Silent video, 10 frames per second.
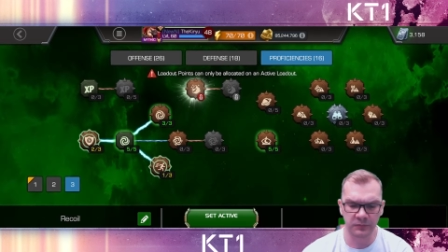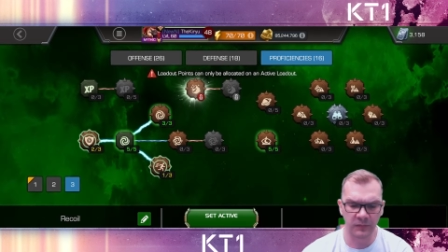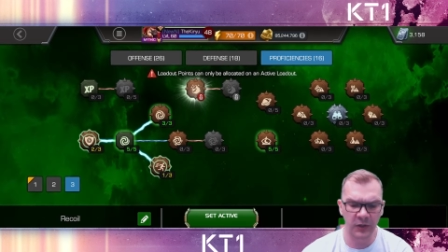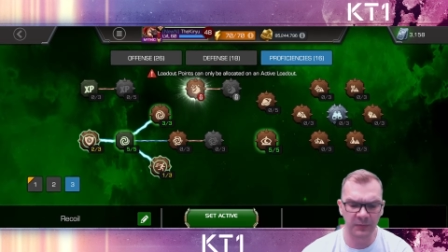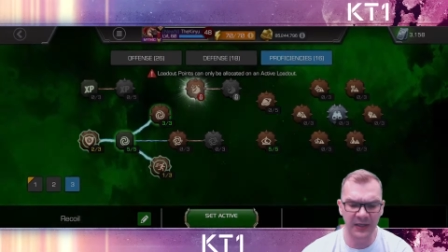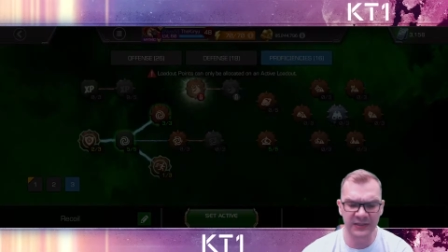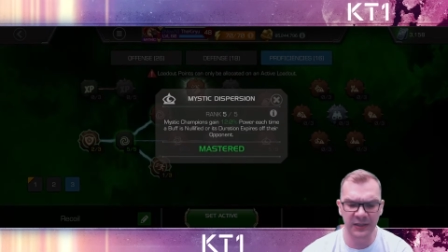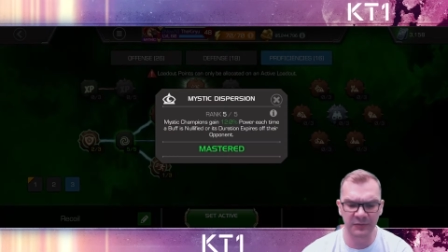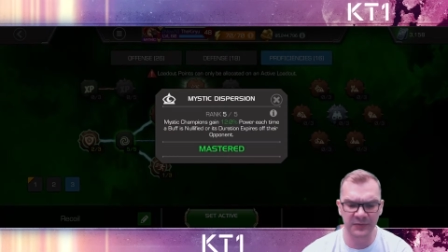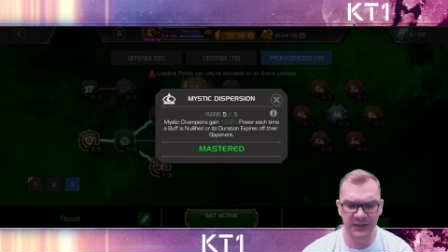or maxing
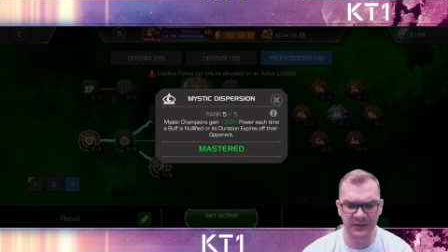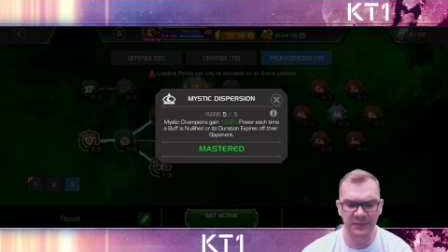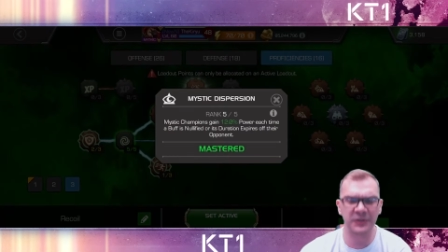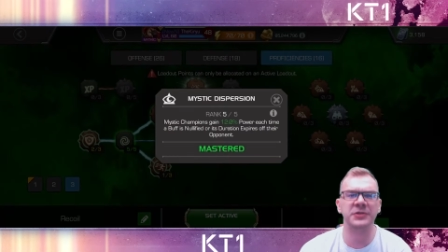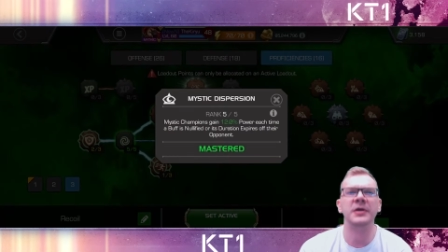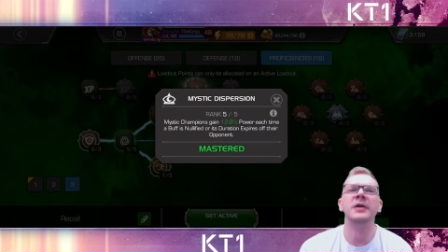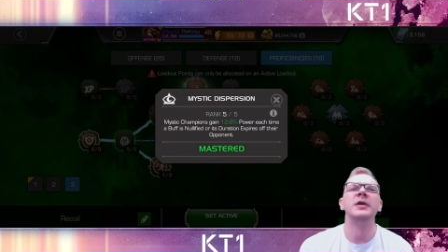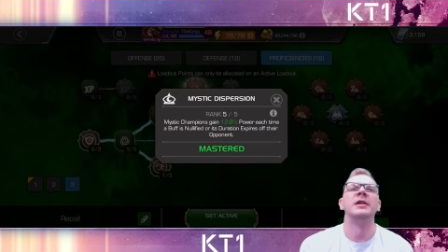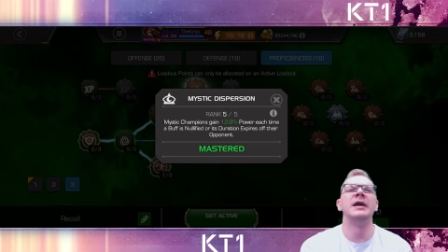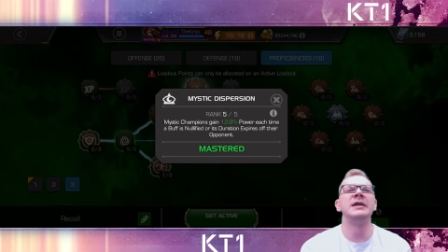out mystic dispersion.
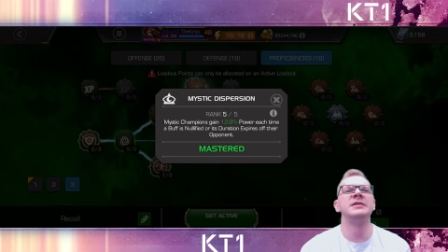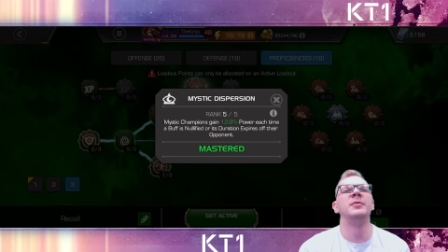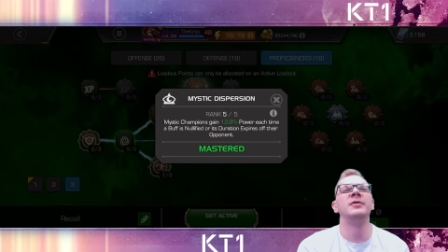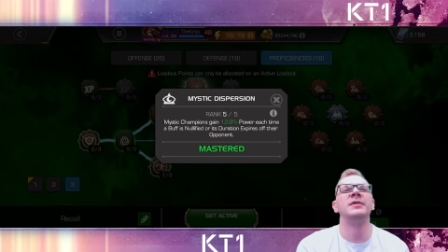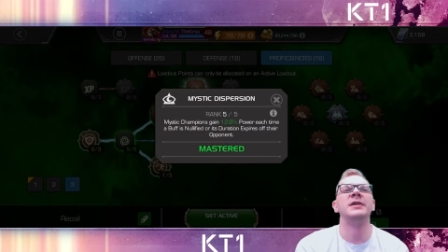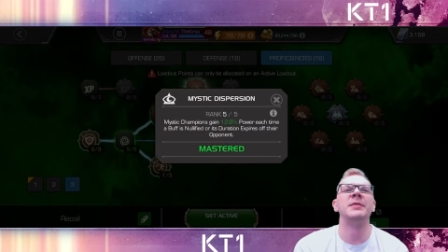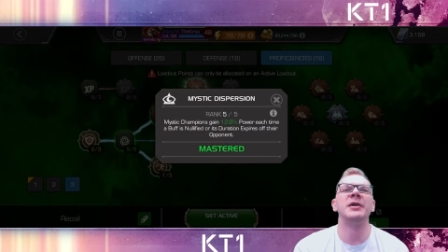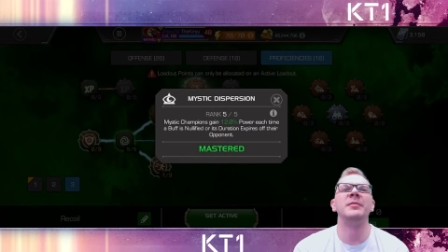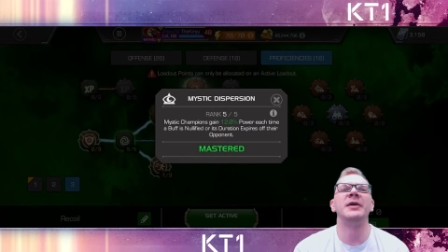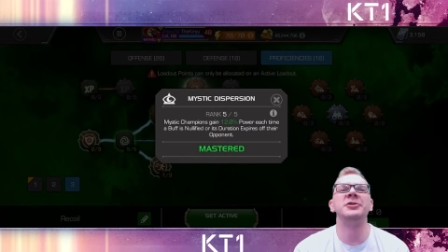Last point that I'm
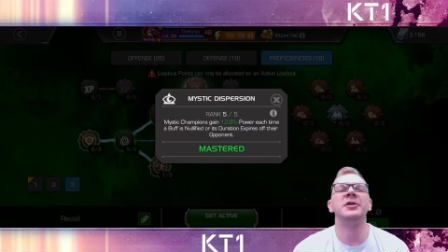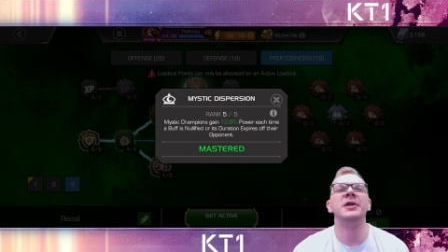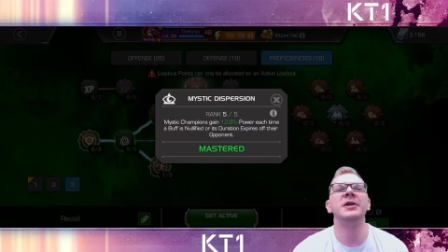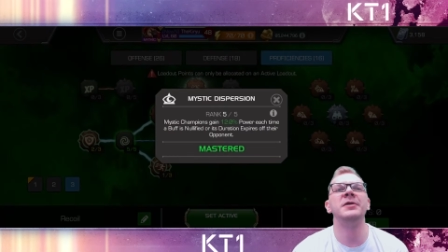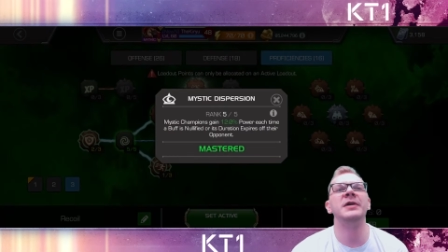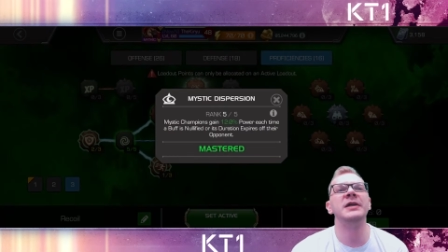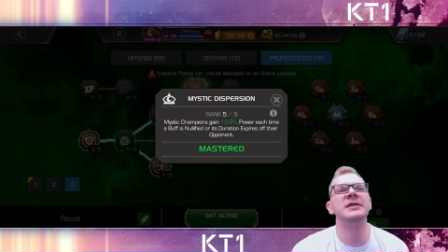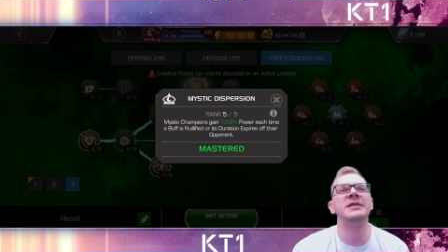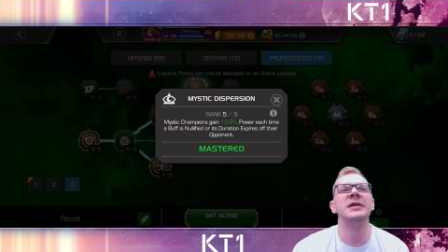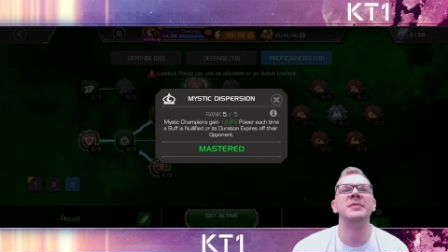going to mention here
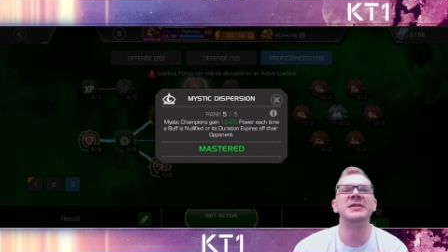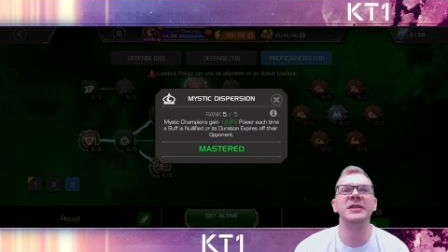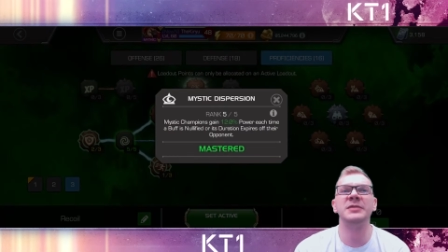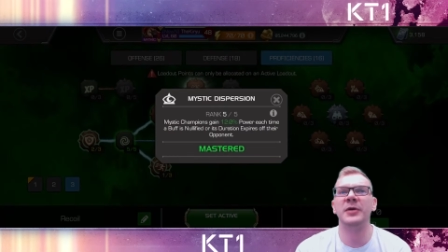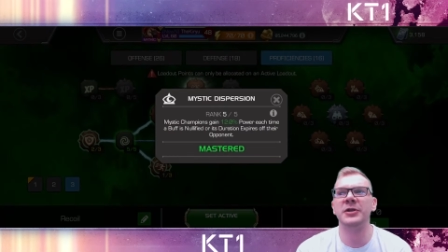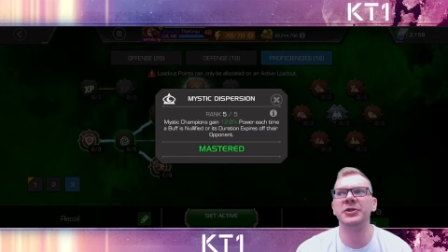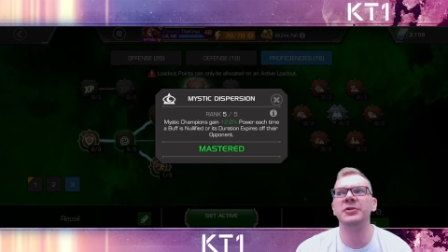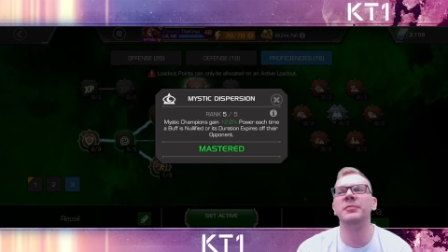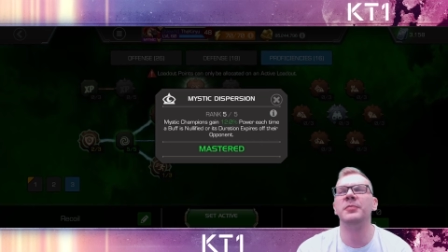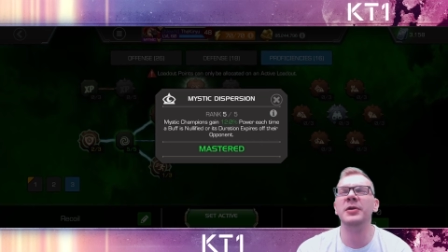is that Mystic Dispersion,
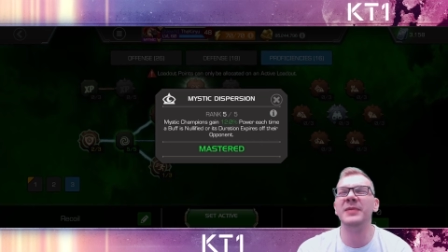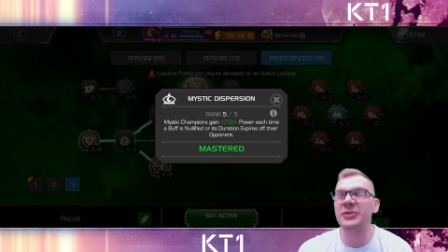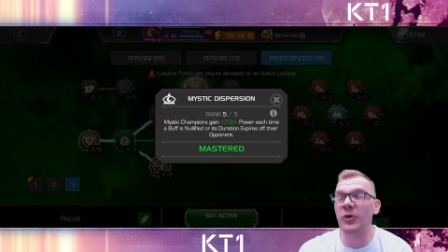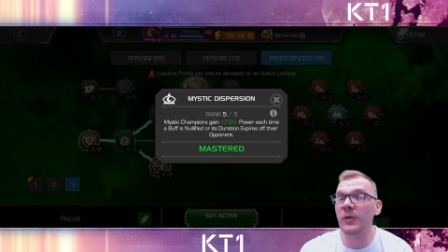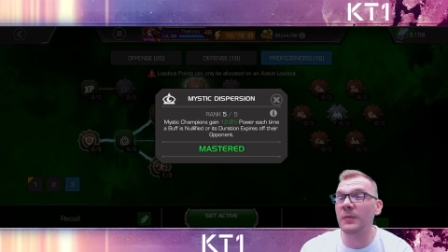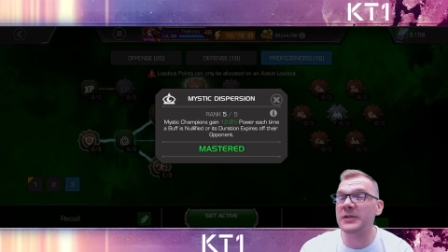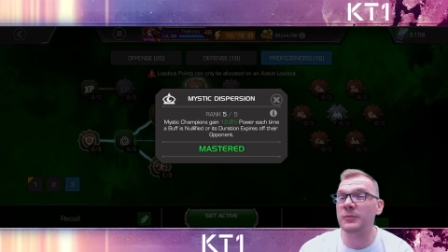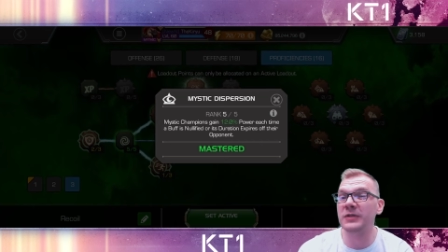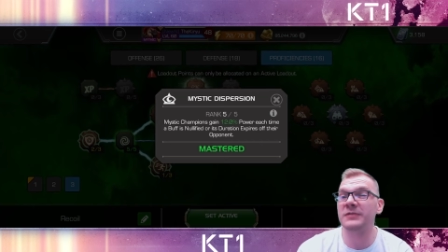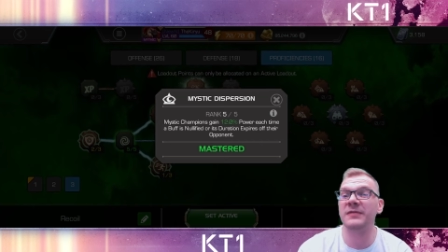you pretty much always
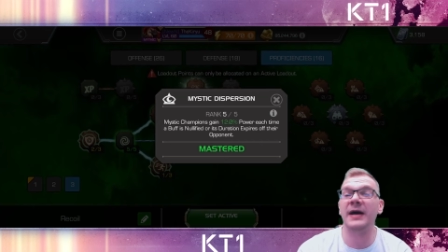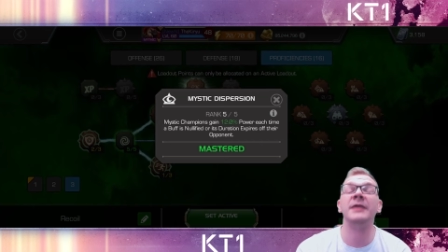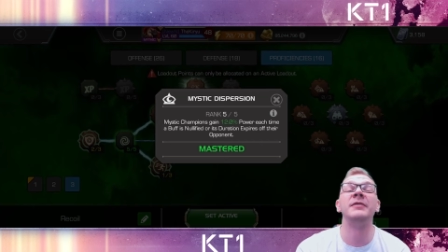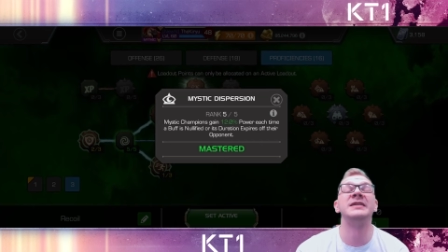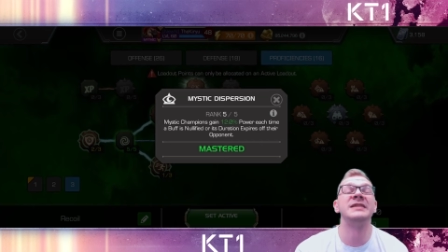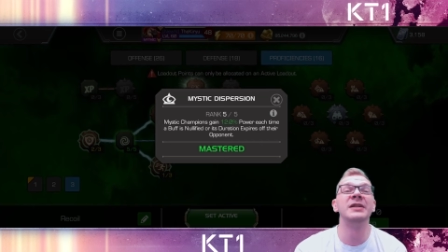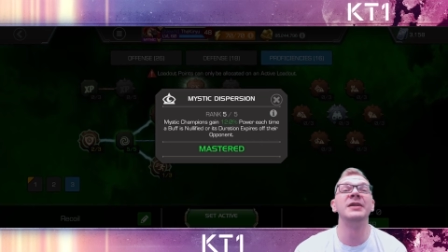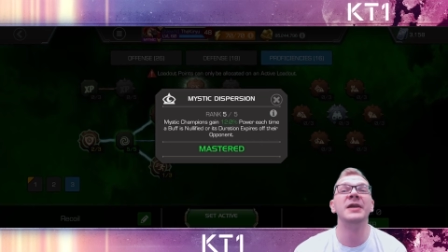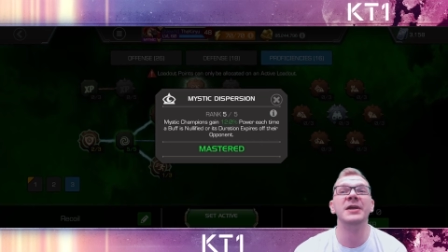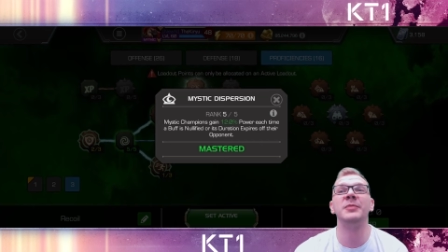want 5. I still
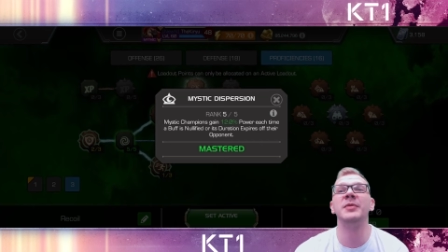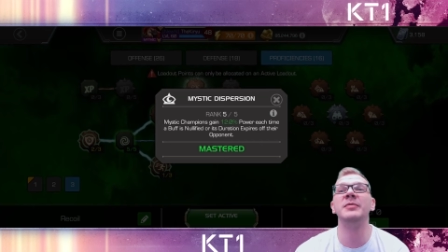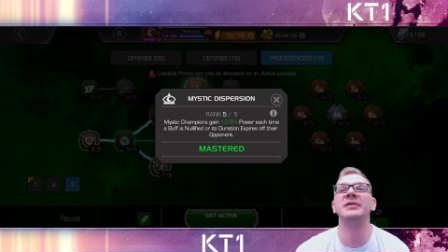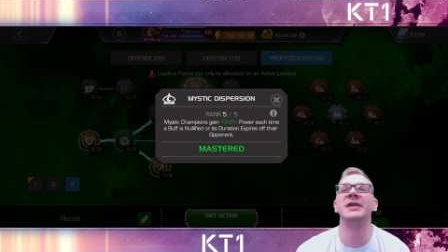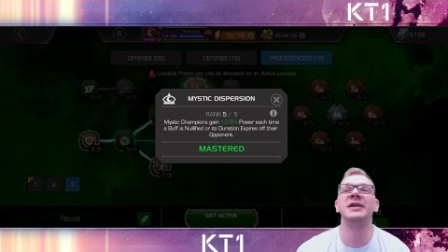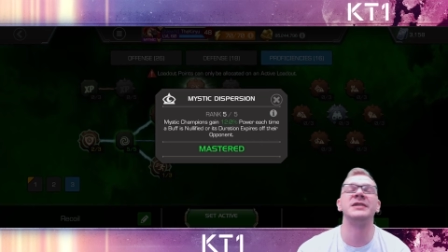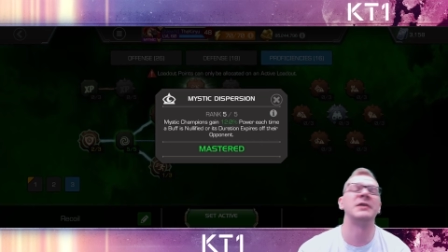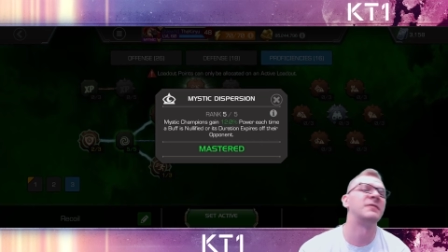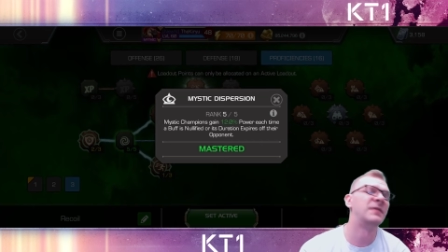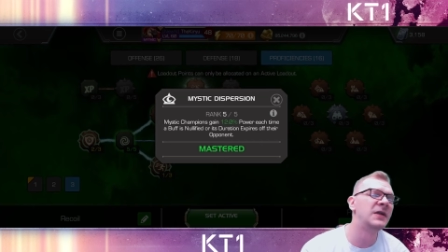hear people saying like
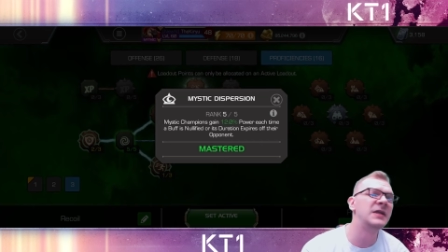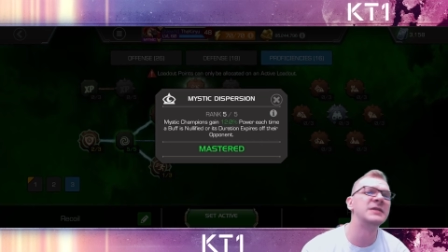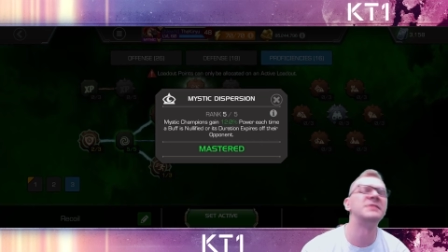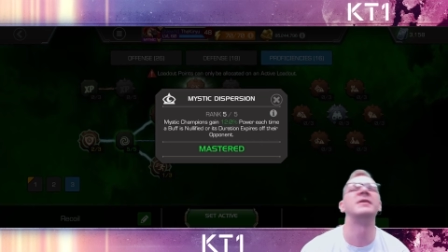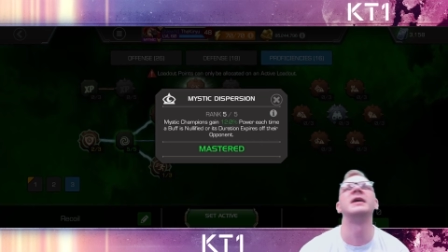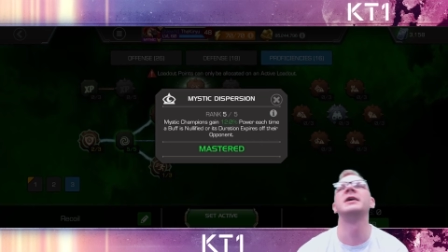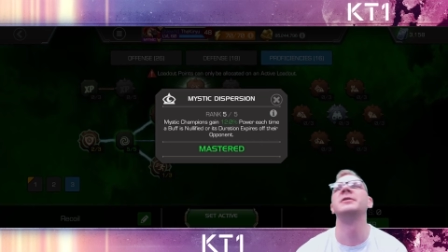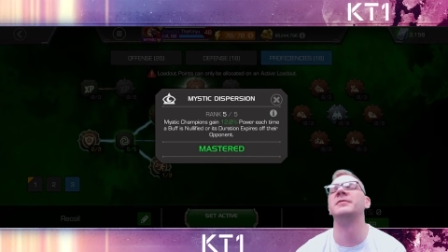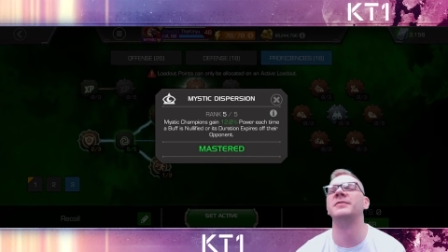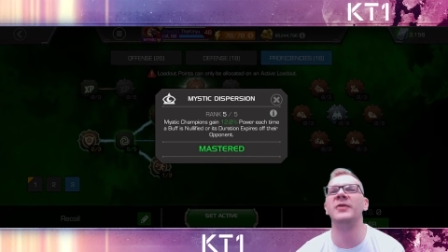3 is fine
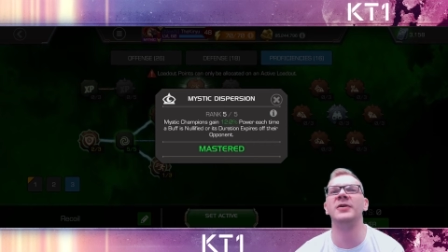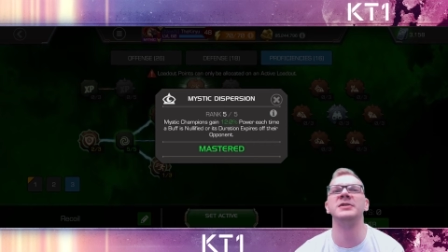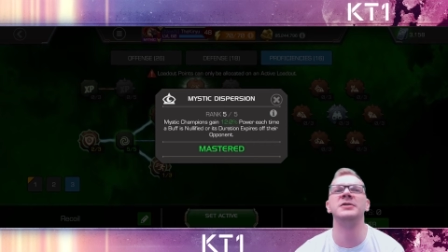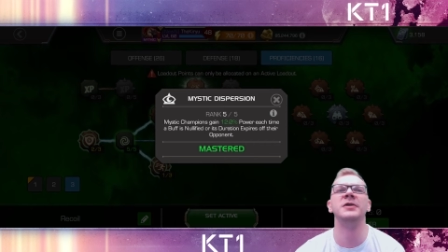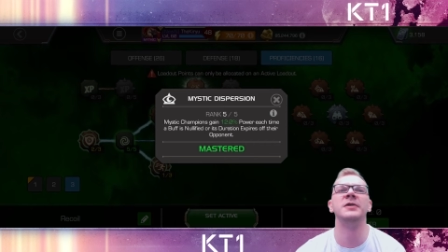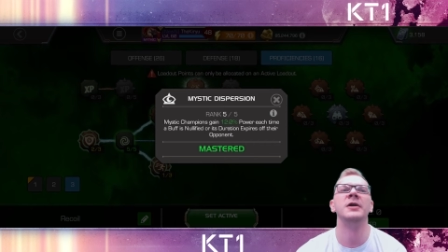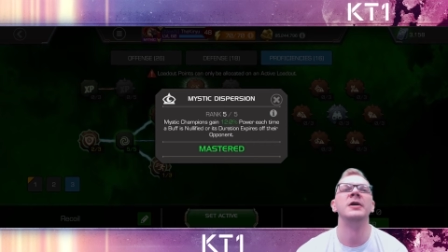or 4 is good.